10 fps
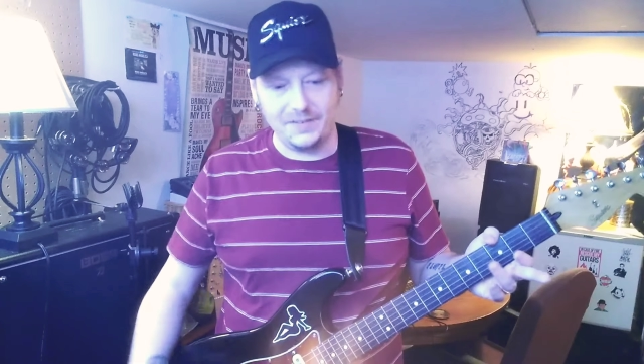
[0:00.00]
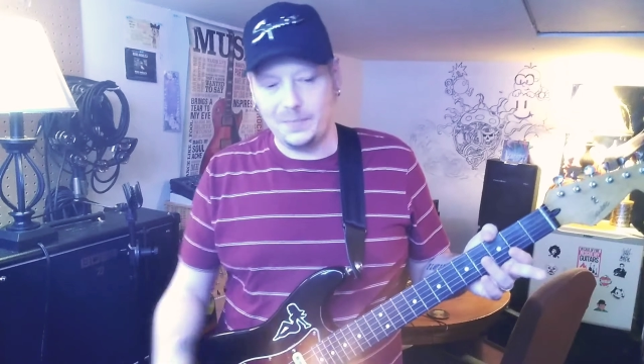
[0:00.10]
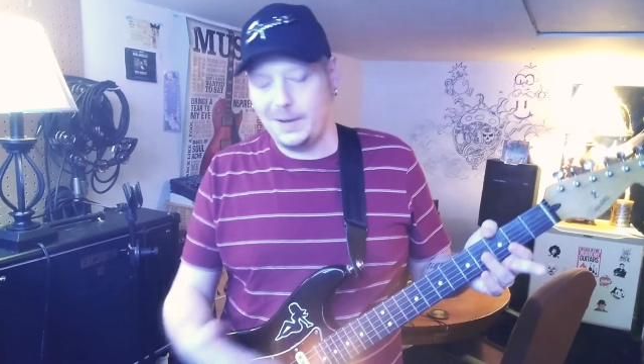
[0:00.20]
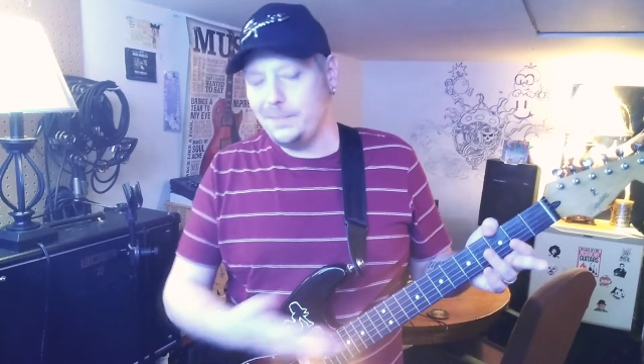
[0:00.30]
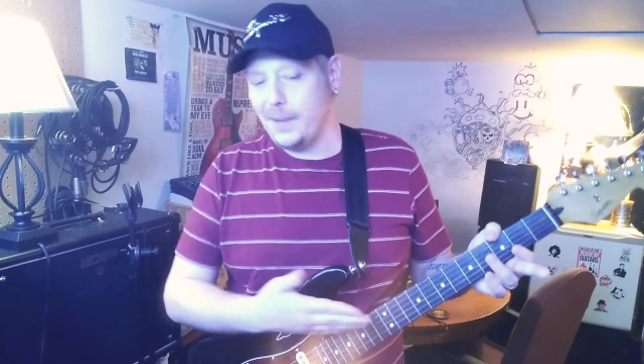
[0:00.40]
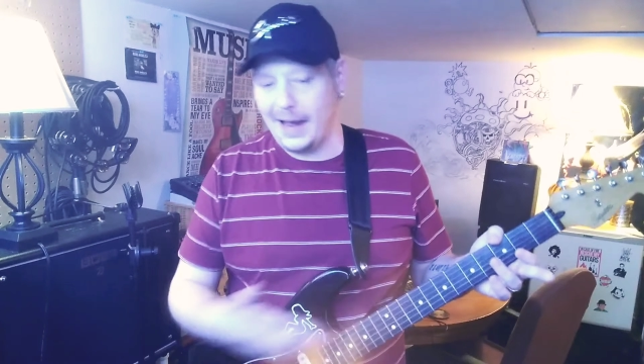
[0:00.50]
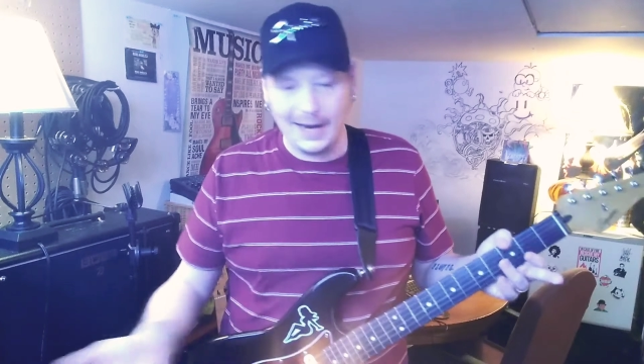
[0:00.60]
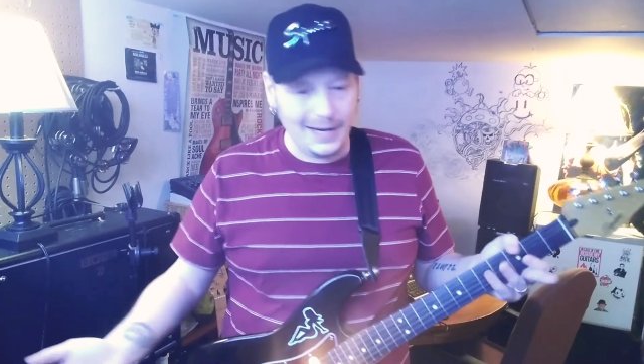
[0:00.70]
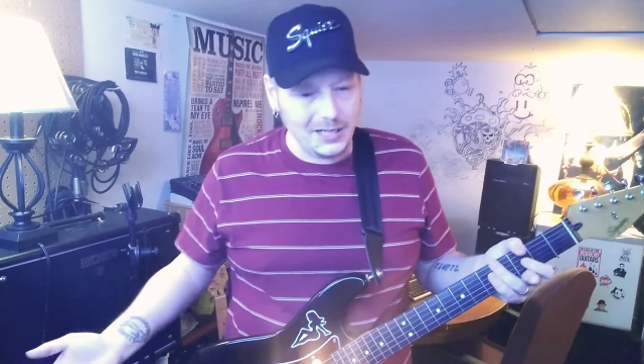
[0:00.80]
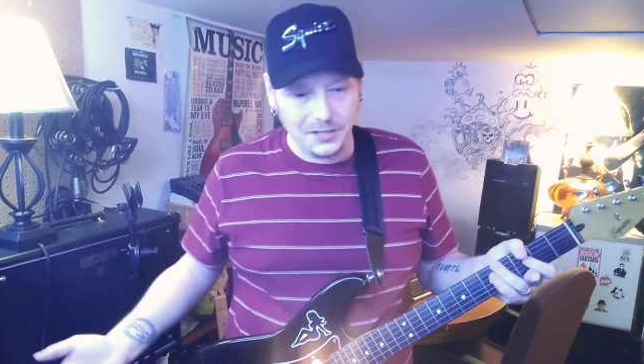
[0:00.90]
It's been
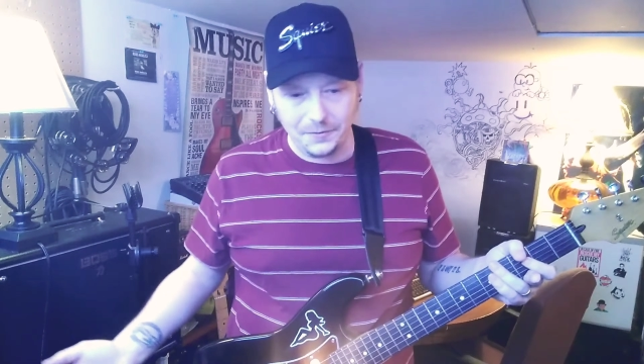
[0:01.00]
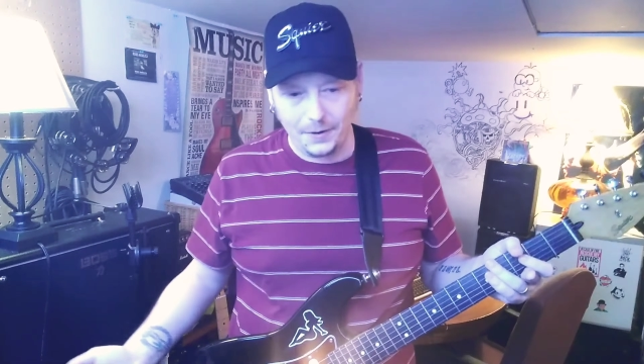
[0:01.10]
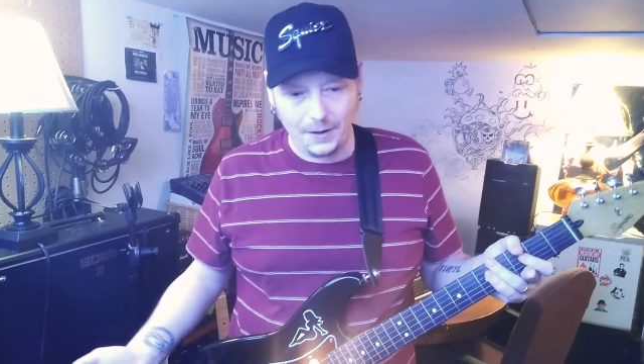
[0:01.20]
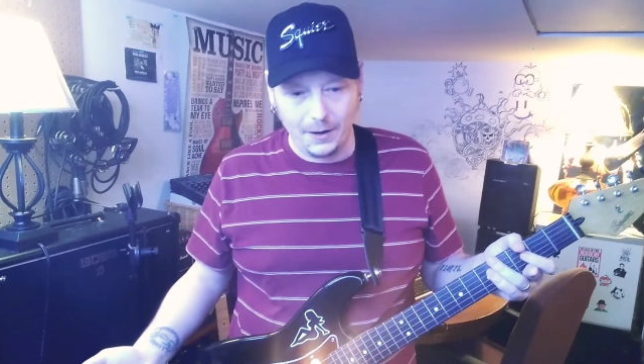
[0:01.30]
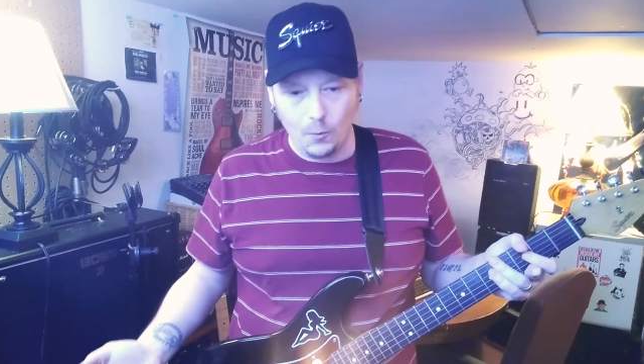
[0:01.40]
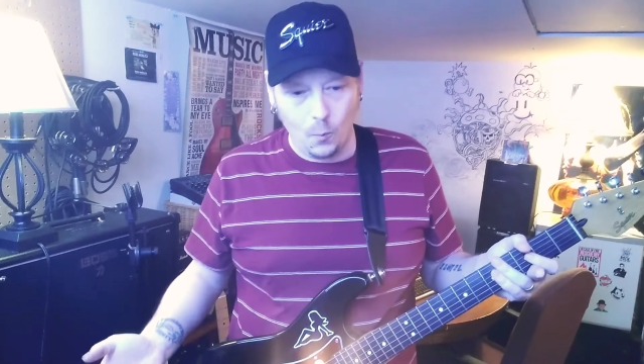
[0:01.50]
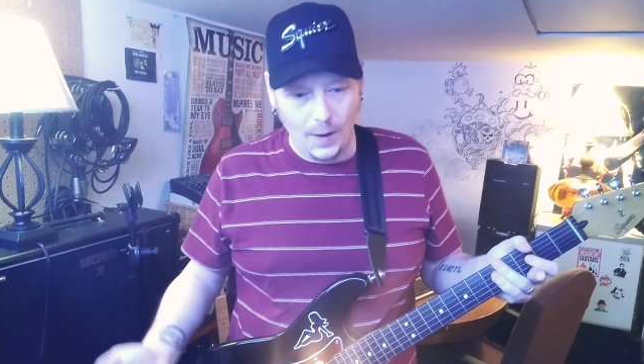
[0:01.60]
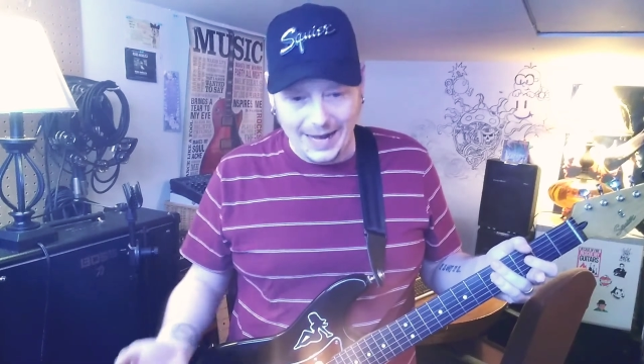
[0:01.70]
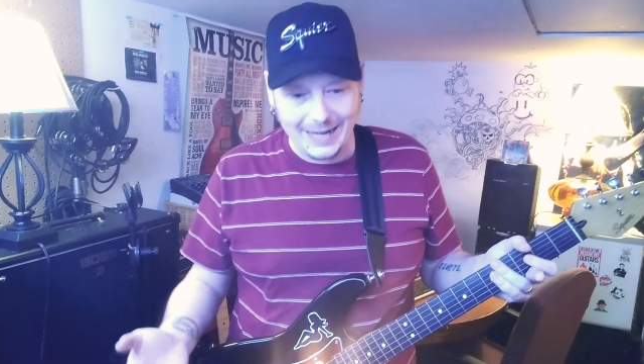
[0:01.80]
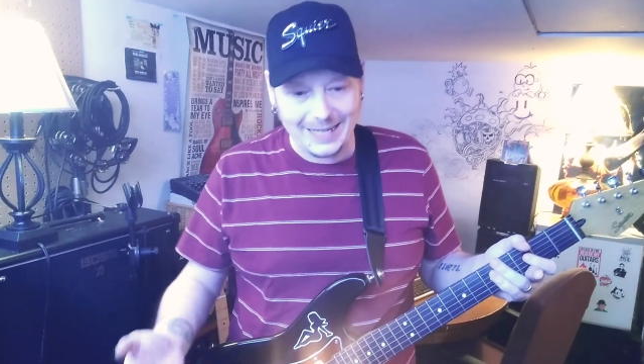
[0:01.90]
bandaged for like a
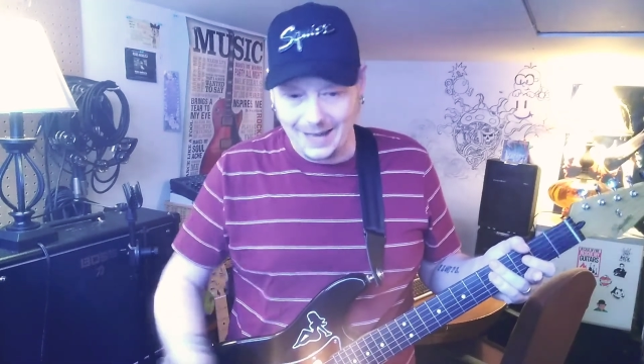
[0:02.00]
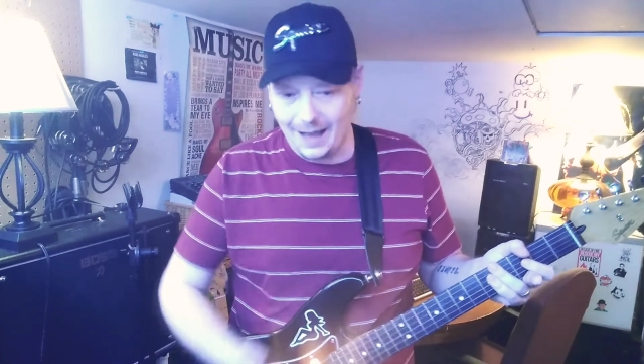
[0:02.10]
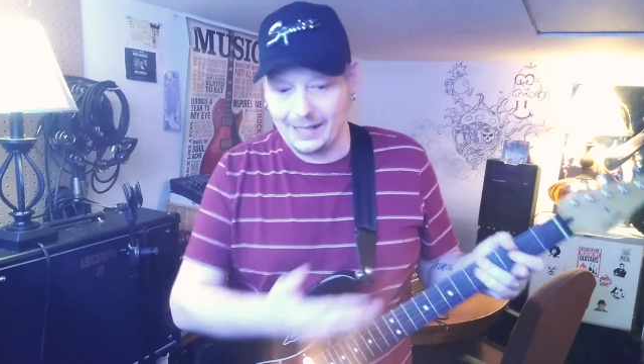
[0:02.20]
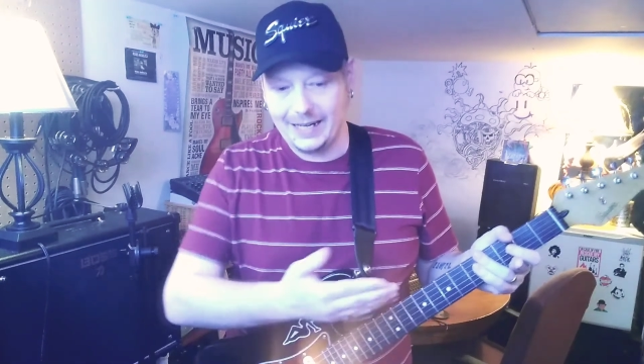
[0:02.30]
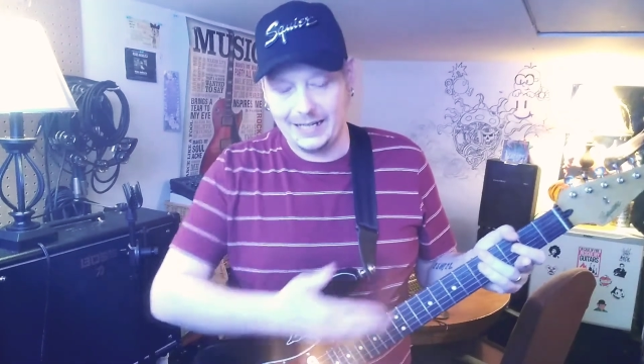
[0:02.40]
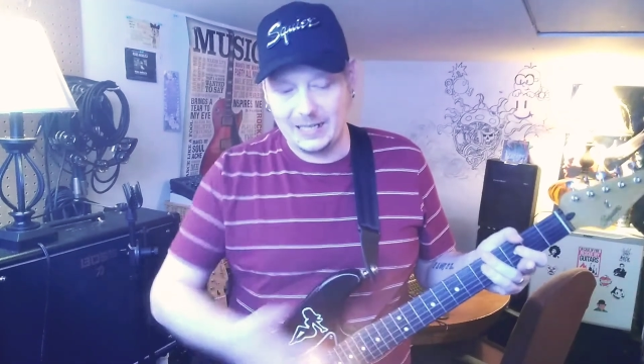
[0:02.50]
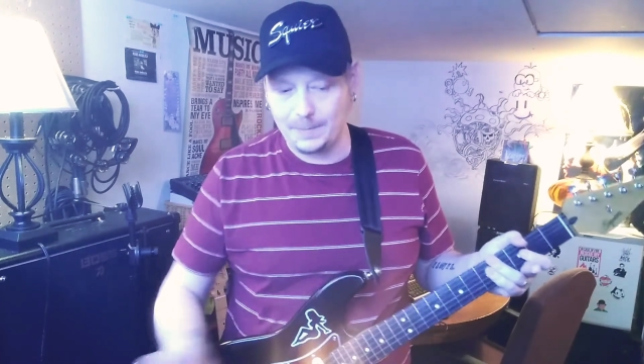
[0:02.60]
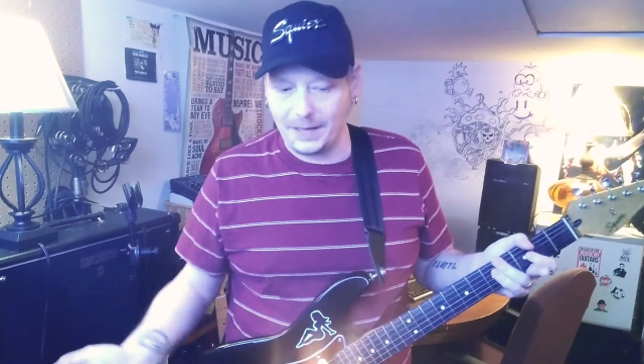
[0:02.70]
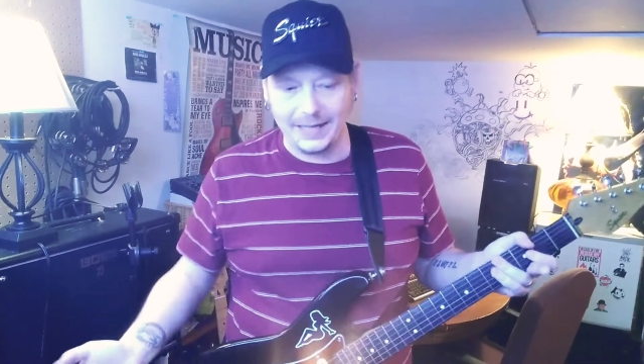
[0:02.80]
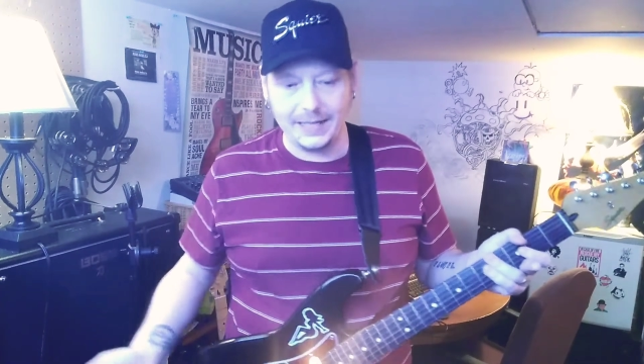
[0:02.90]
week solid and
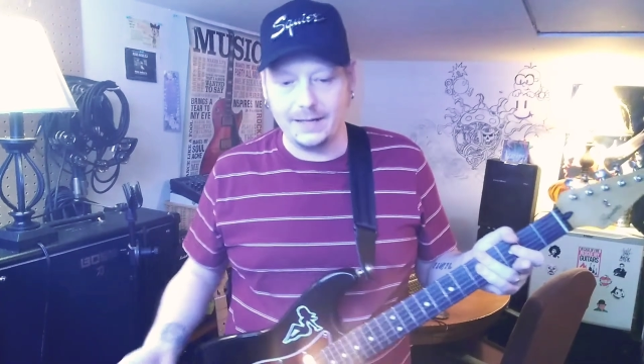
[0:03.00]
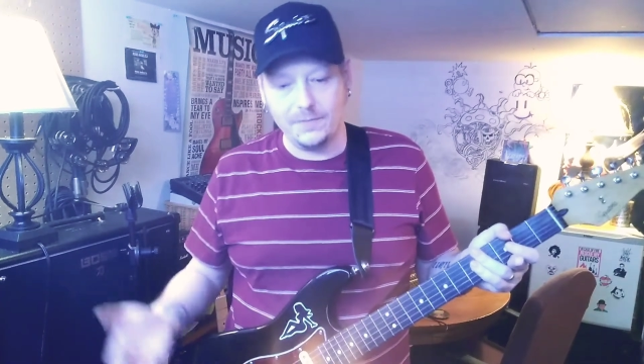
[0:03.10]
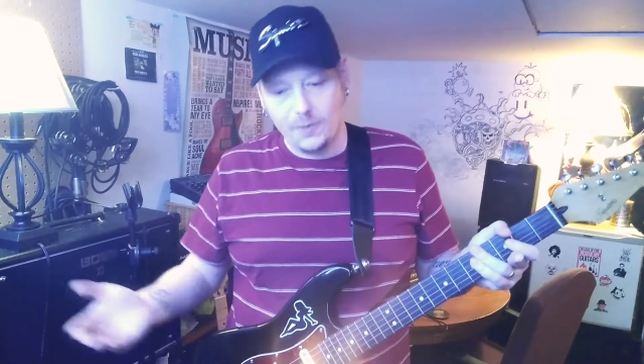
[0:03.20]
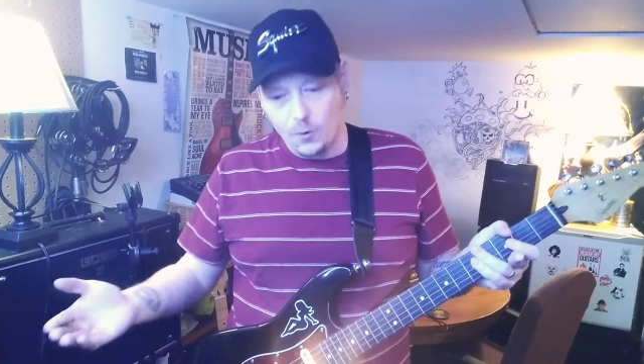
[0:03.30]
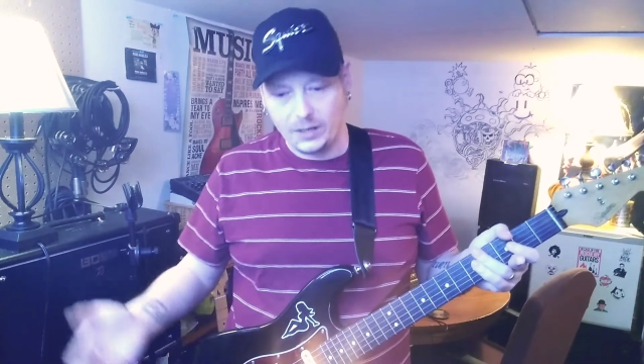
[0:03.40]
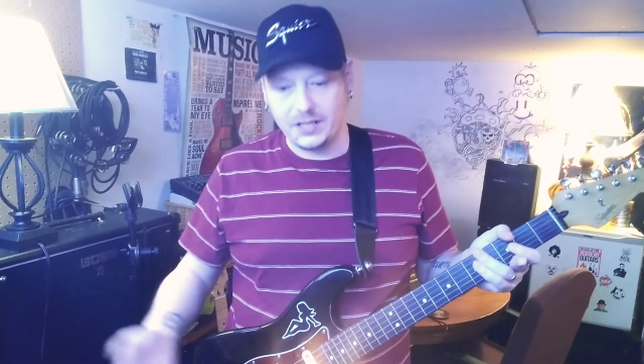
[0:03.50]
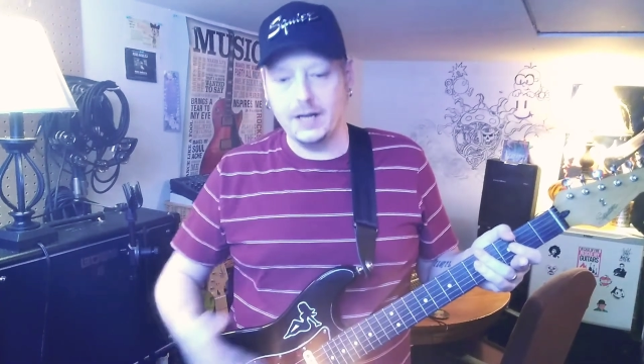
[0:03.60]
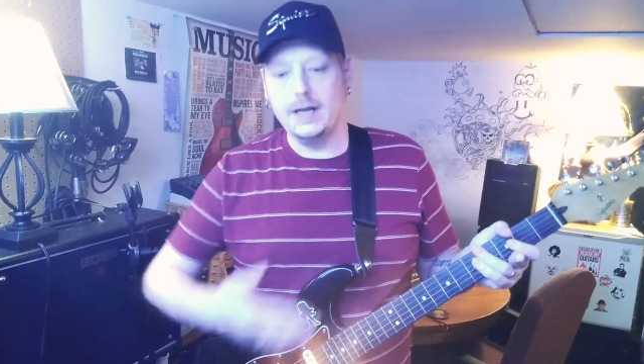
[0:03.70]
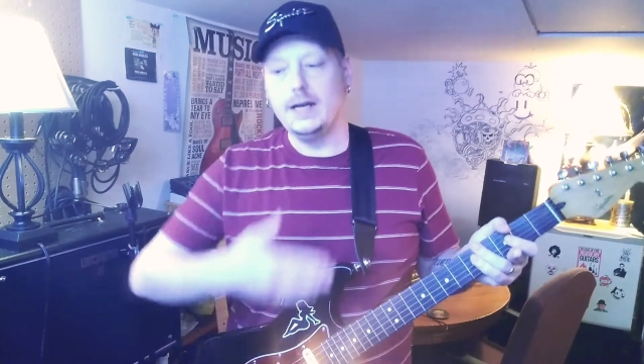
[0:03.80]
splinted, of course.